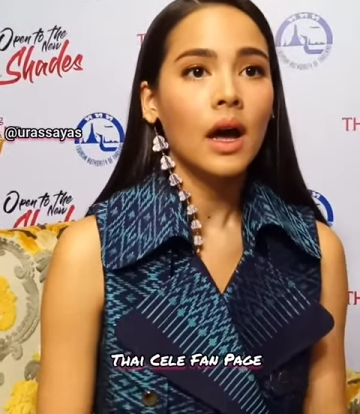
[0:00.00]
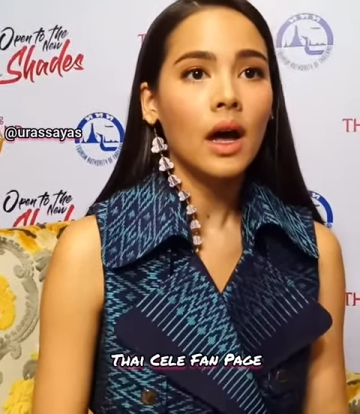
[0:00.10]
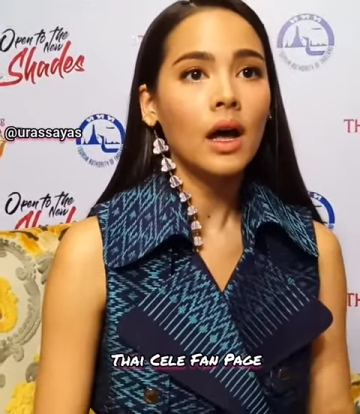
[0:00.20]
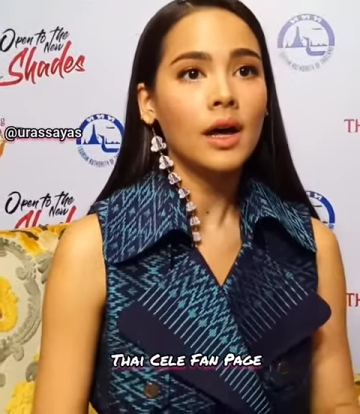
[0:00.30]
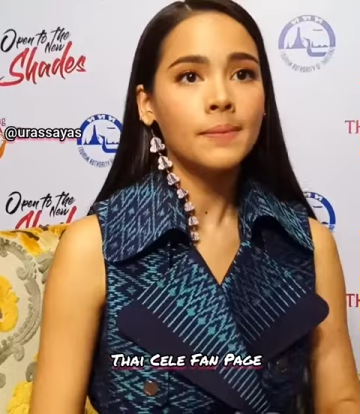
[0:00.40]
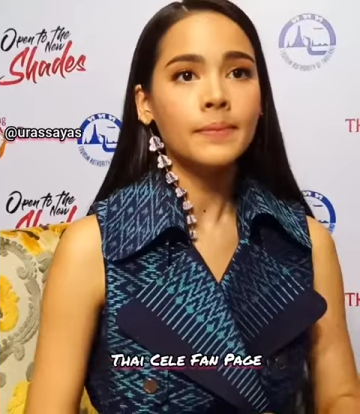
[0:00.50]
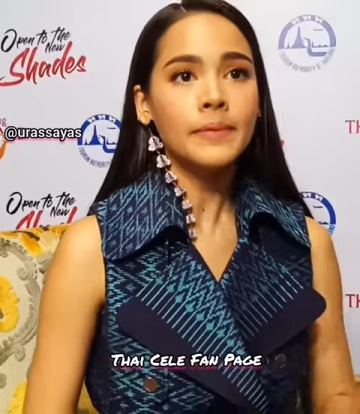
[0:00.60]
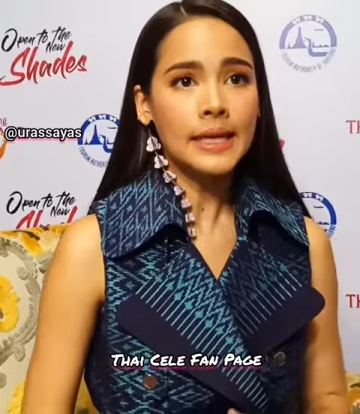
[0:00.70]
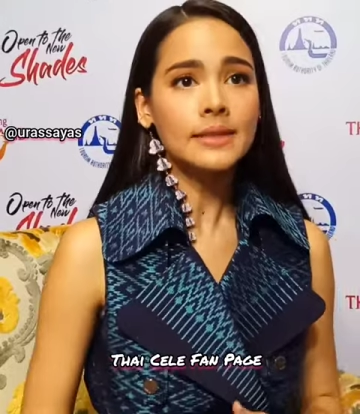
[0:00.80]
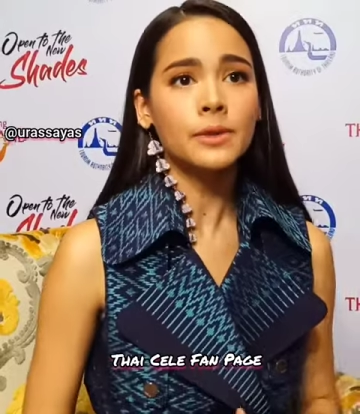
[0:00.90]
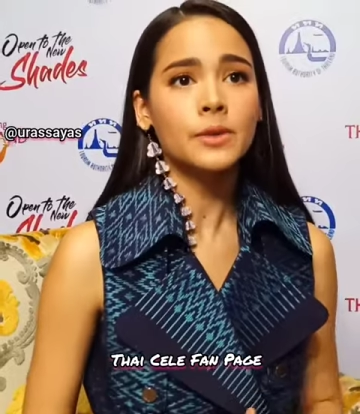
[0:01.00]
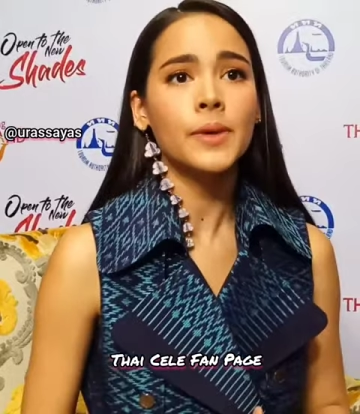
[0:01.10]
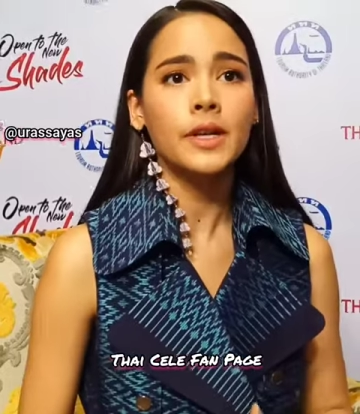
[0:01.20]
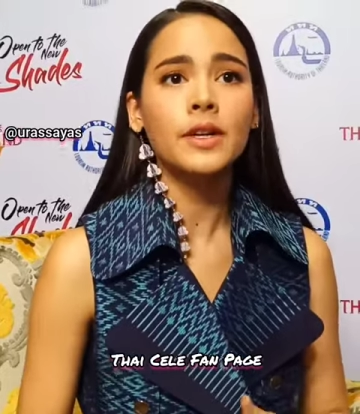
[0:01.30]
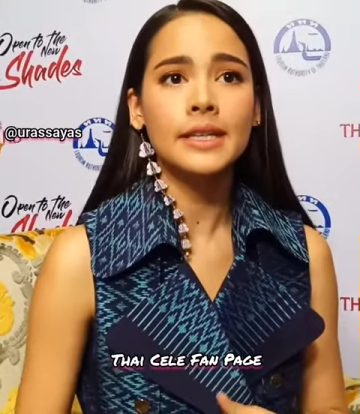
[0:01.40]
Um, yes, it was
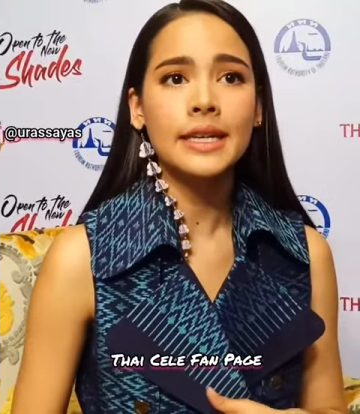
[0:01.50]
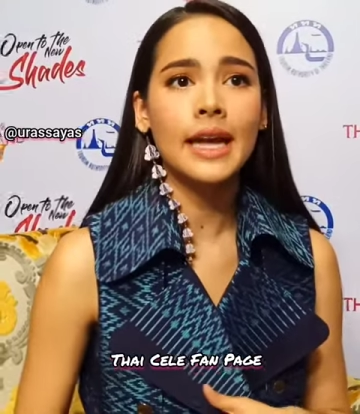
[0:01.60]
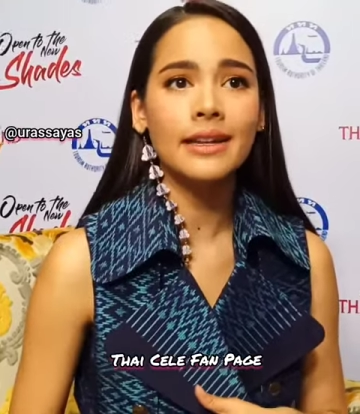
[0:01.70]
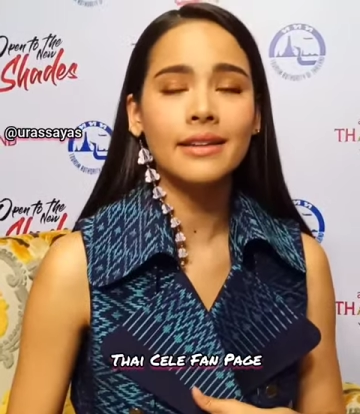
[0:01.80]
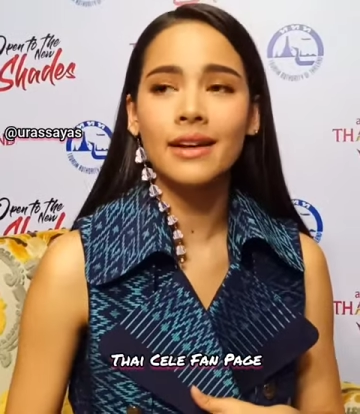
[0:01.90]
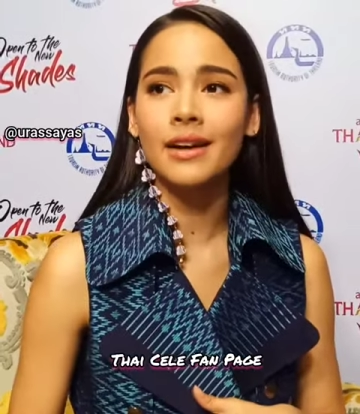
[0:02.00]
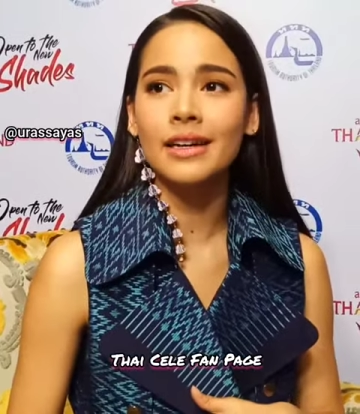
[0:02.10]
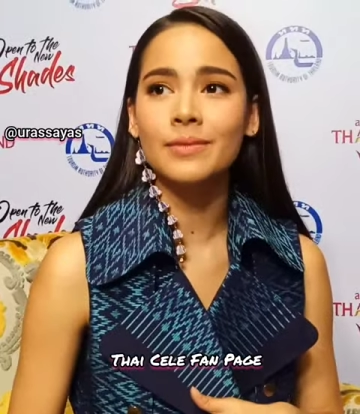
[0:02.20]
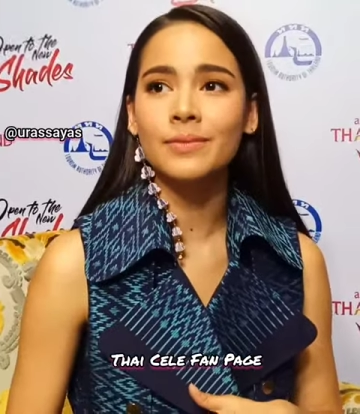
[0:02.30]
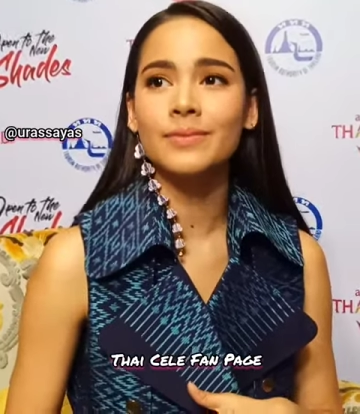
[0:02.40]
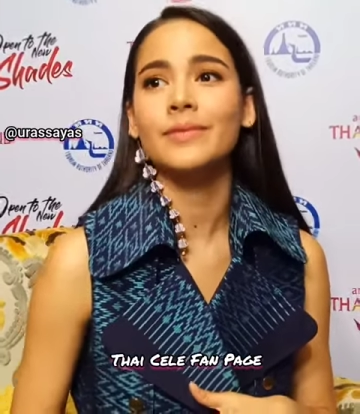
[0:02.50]
quite early, and uh,